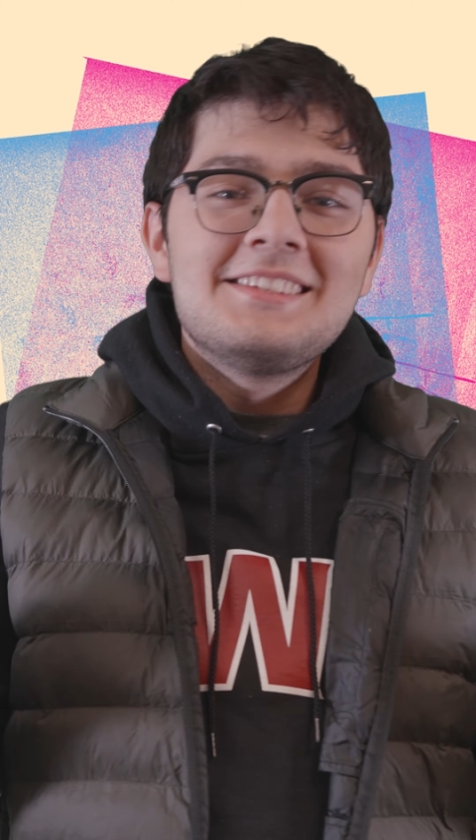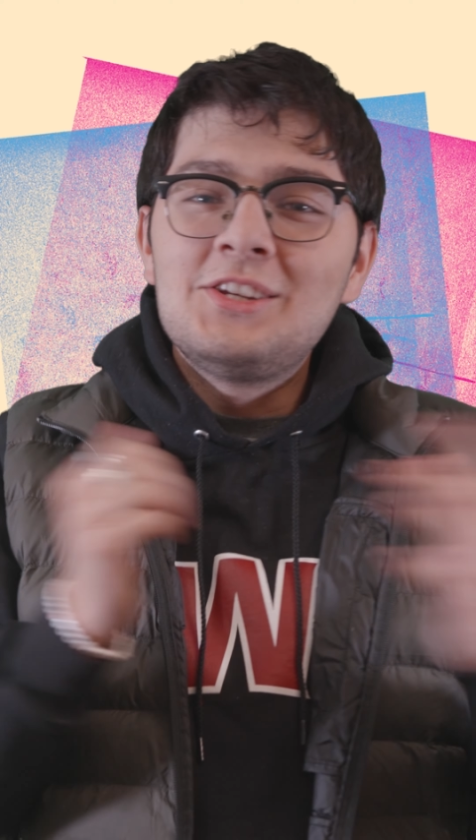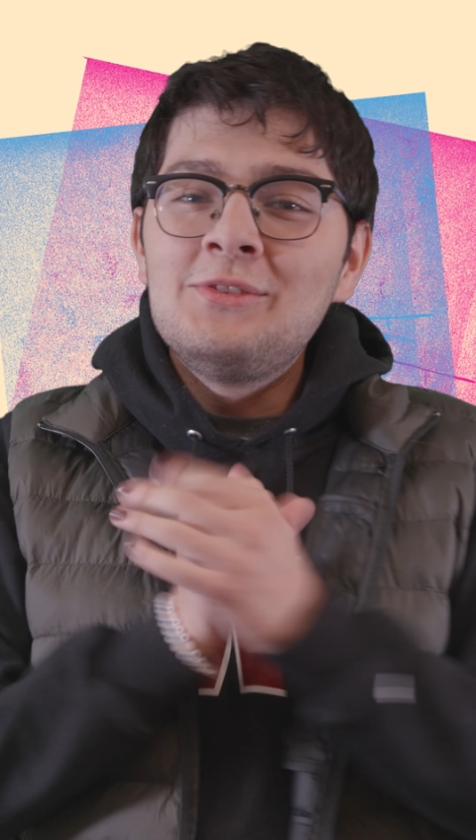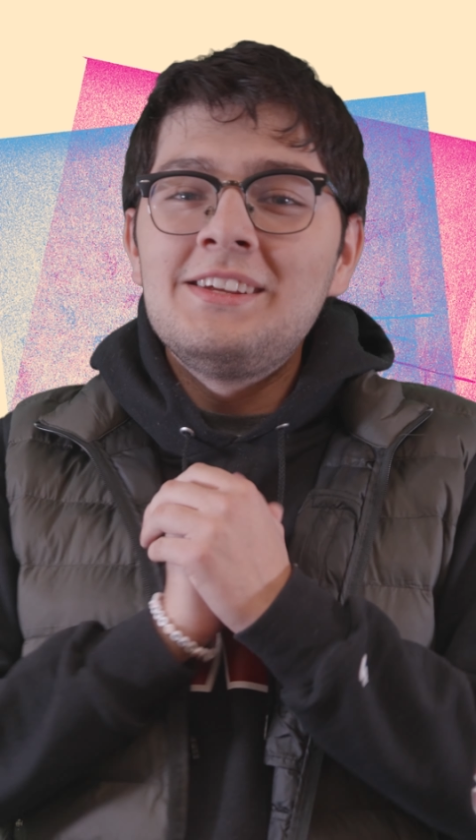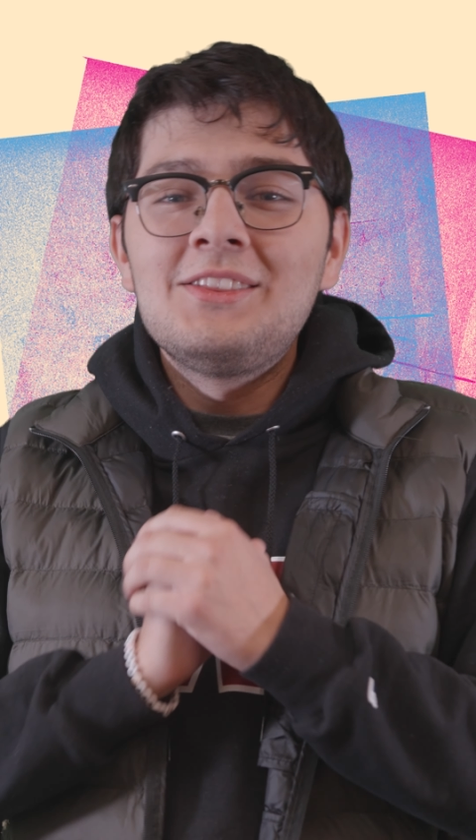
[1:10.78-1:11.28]

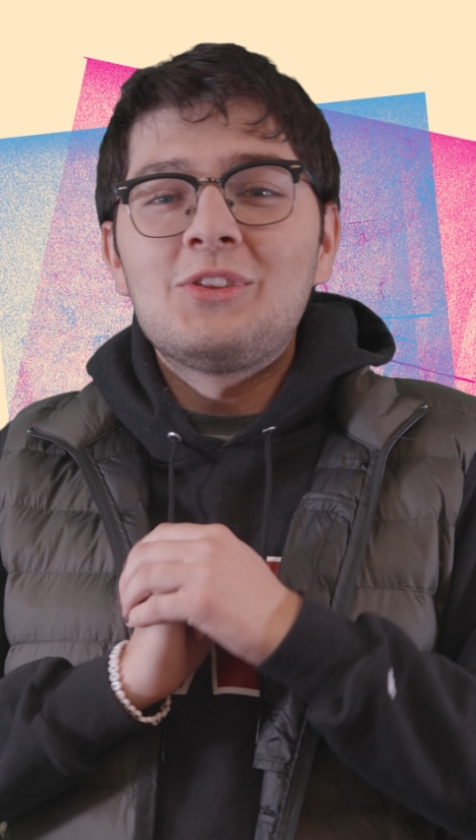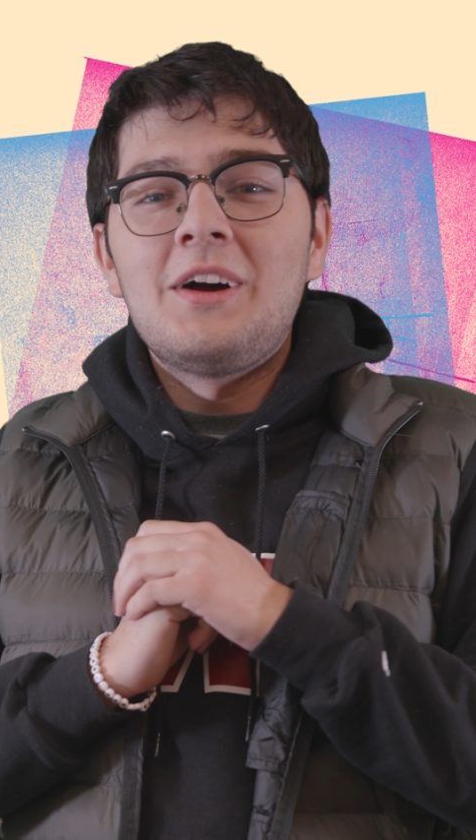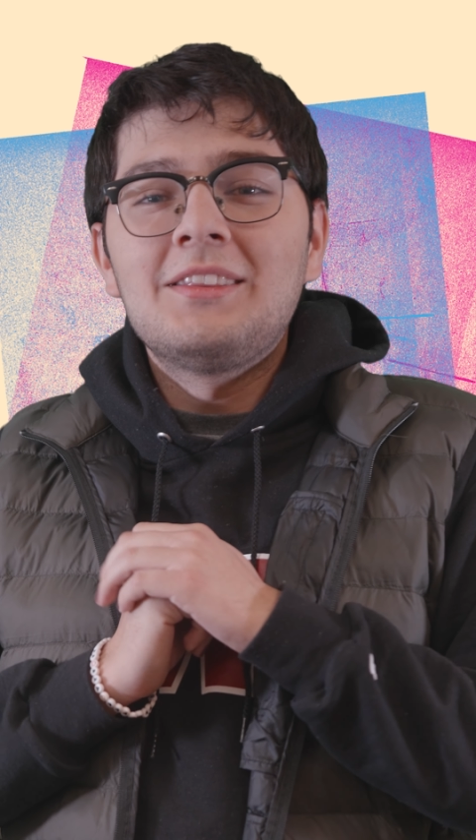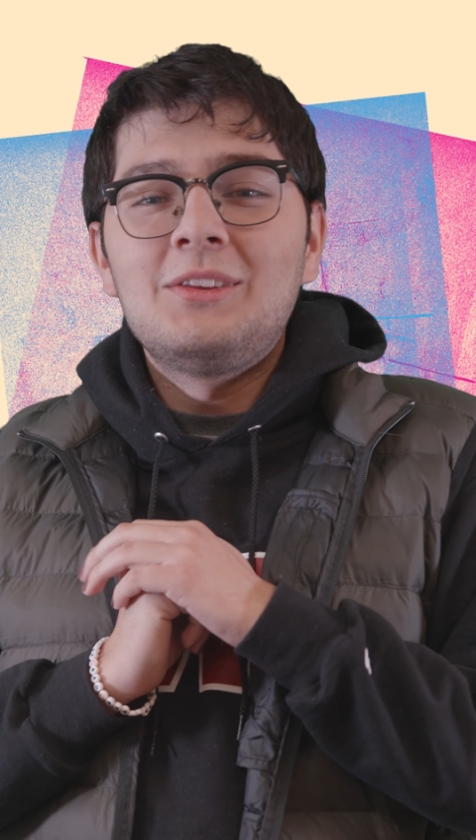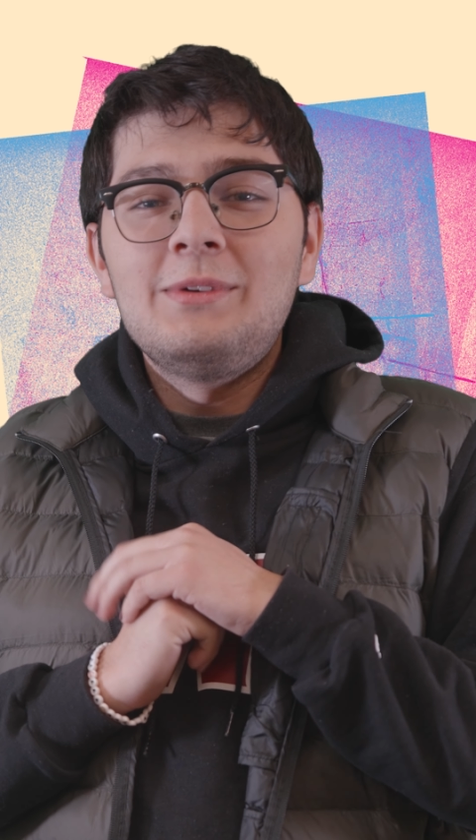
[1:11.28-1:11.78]
Tune in
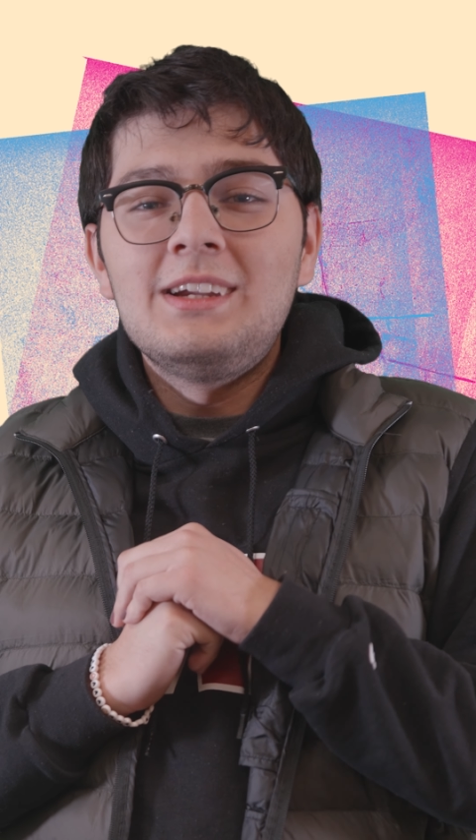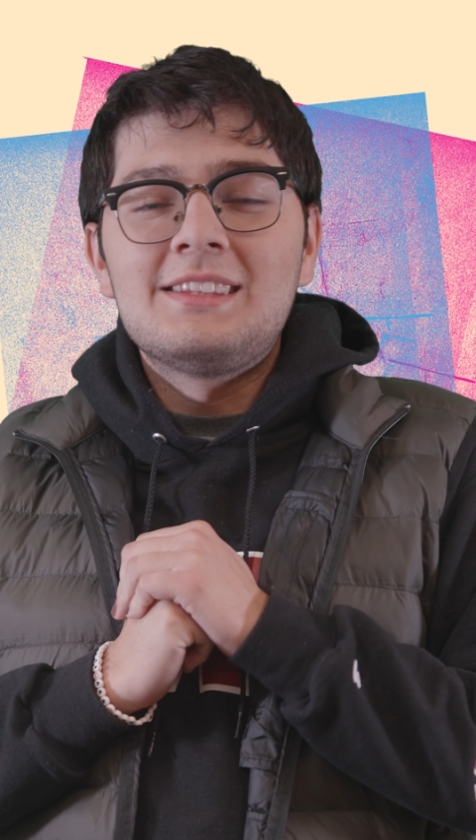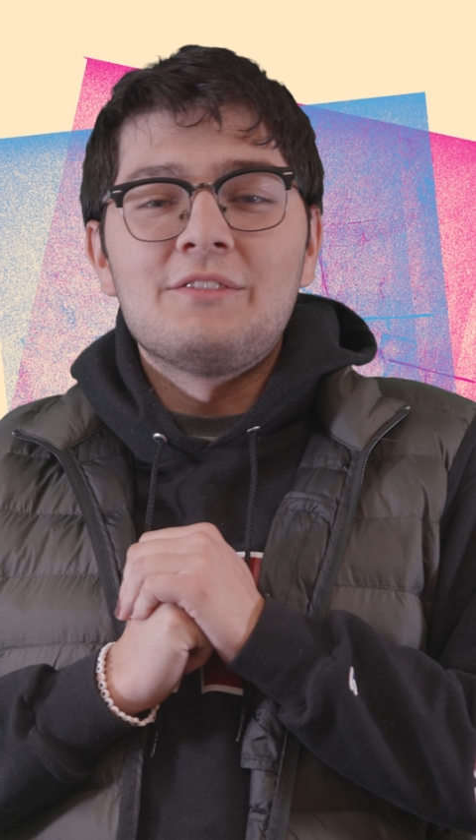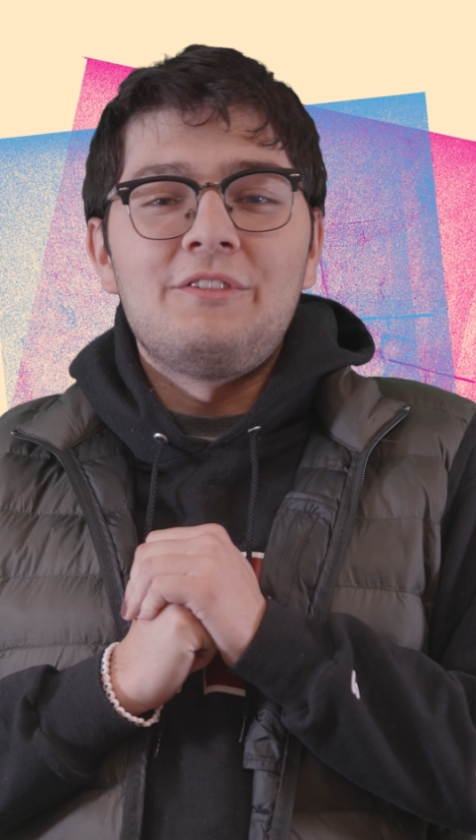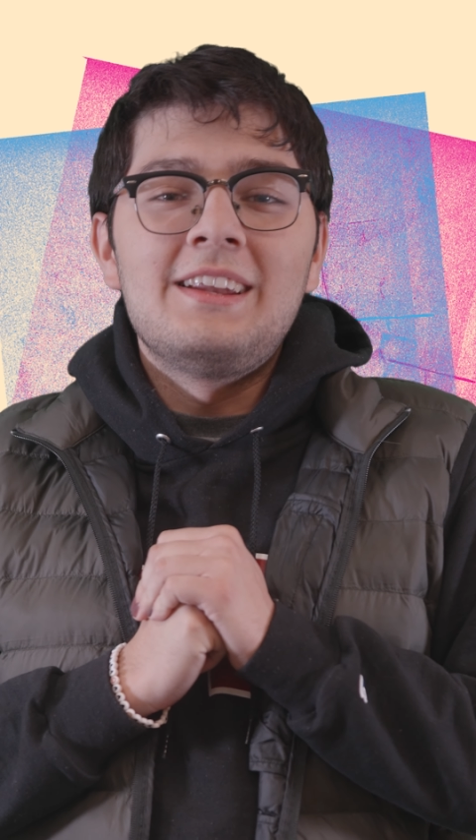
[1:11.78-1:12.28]
throughout the
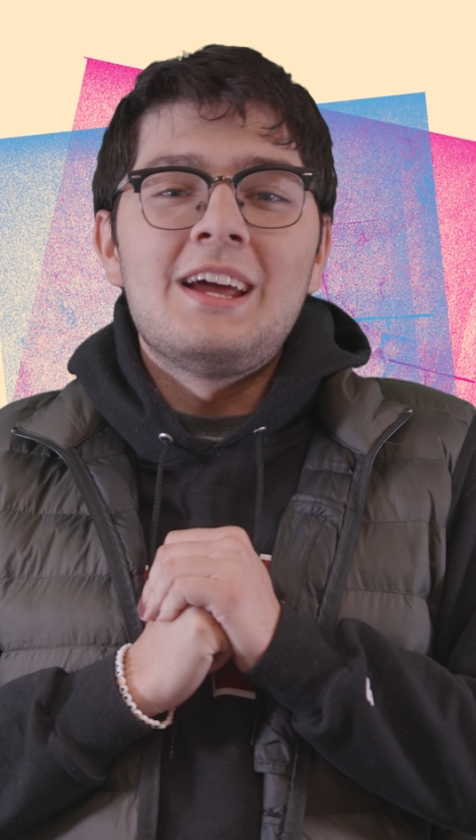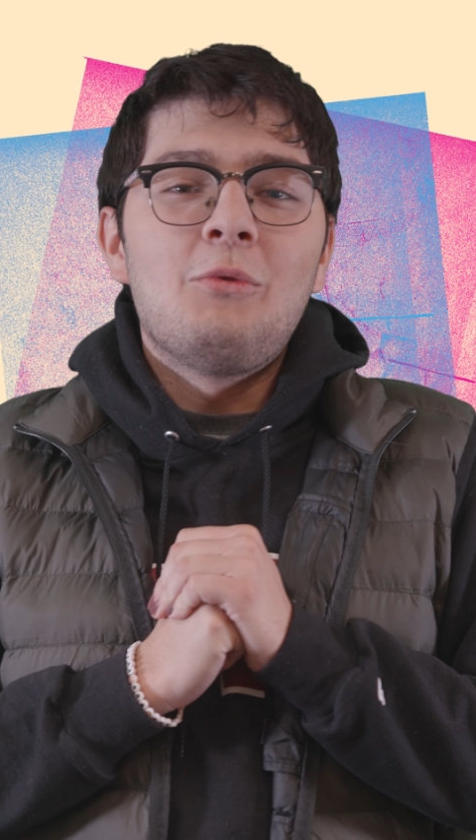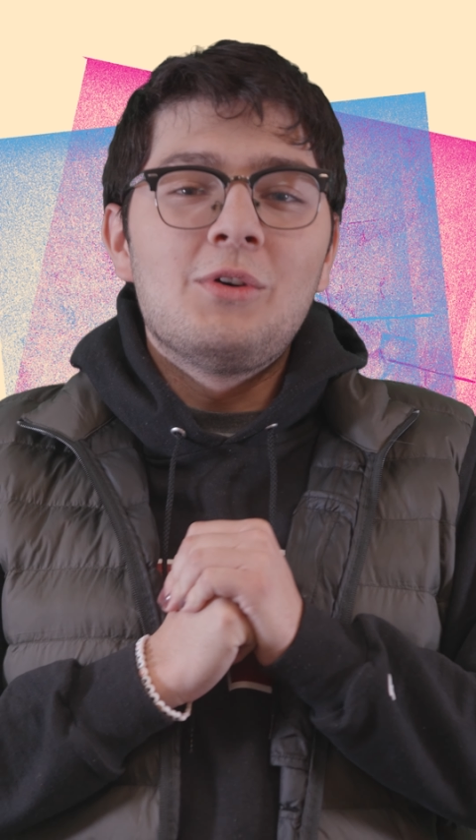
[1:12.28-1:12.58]
week to find out